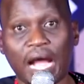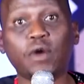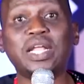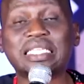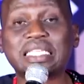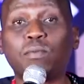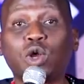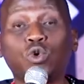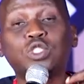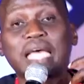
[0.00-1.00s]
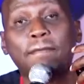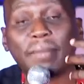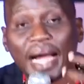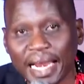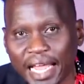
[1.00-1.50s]
How does someone who's a
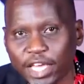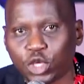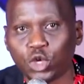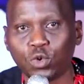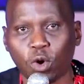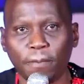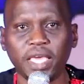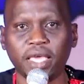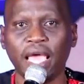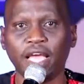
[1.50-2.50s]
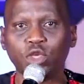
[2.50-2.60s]
man like you or me,